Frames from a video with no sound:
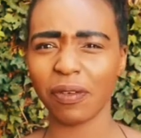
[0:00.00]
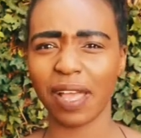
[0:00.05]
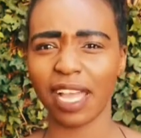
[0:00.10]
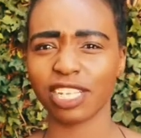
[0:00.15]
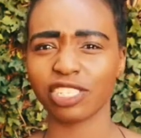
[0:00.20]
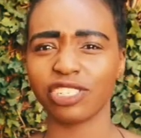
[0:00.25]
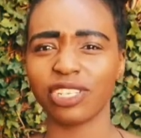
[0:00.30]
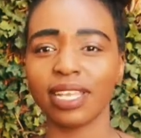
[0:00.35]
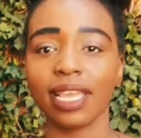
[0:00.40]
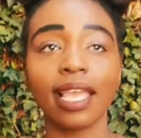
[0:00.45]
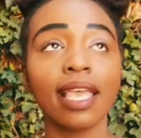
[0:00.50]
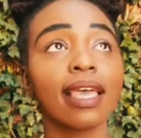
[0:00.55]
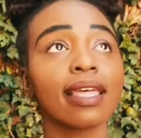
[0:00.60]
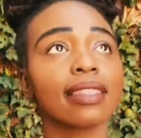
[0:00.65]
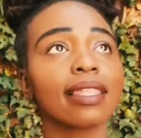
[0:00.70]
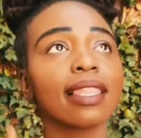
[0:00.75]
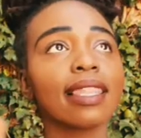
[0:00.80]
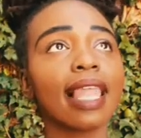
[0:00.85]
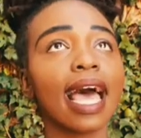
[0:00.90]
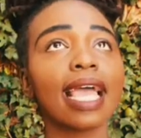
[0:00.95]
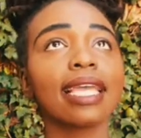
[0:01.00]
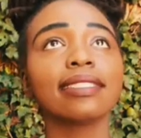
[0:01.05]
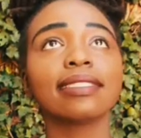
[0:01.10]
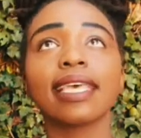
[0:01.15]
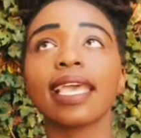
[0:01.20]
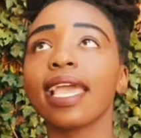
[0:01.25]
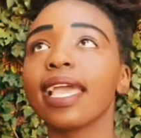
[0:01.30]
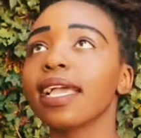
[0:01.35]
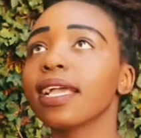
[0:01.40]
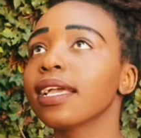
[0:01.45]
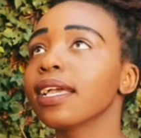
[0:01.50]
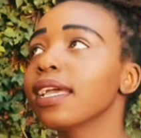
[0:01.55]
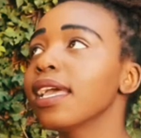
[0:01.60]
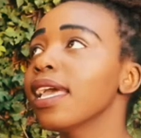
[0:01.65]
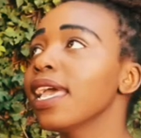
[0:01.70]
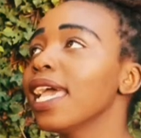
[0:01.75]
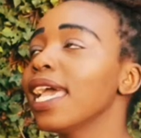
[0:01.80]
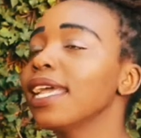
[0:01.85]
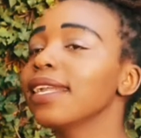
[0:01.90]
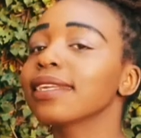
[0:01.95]
Actually, the lighting
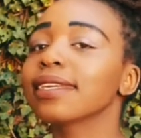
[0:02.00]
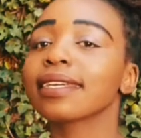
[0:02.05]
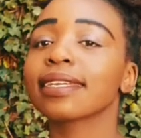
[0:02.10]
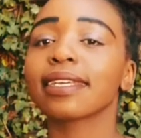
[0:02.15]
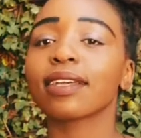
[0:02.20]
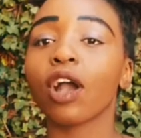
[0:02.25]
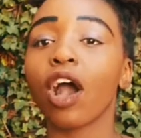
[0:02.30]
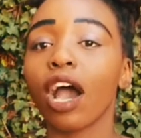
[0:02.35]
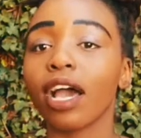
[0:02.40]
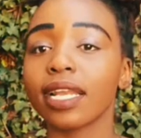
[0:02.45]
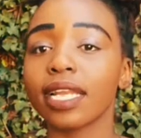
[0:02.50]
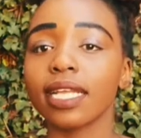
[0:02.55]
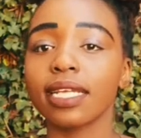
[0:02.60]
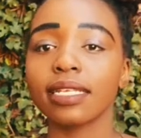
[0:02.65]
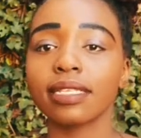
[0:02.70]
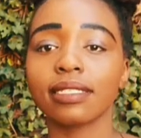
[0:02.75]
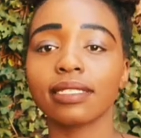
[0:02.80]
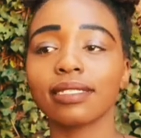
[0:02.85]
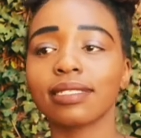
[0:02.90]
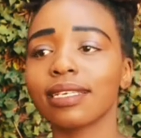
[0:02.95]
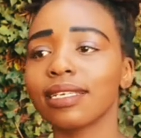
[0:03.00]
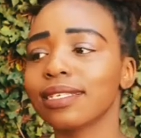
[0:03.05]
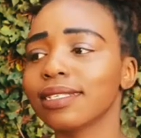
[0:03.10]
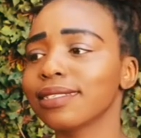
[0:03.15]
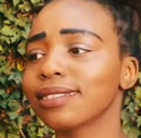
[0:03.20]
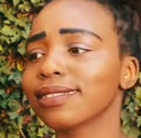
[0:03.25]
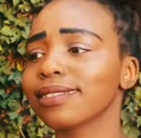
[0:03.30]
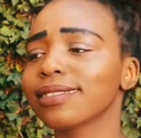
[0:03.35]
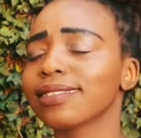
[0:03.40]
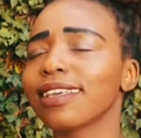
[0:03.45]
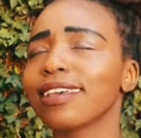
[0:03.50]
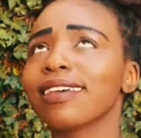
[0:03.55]
in gardens is